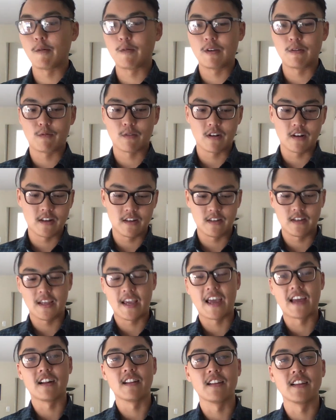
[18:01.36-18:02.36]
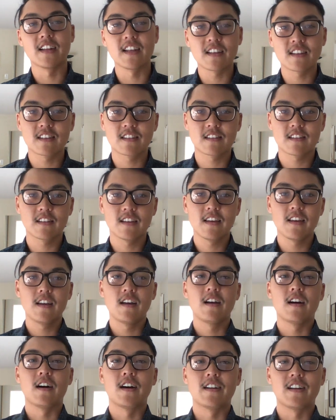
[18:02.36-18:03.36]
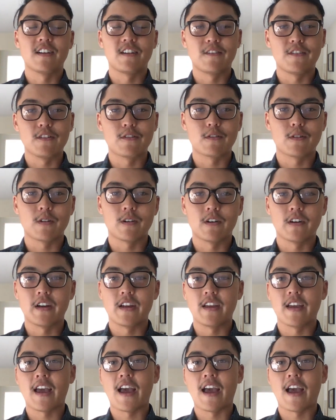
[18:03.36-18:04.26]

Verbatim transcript: we run analytics on Interview Query,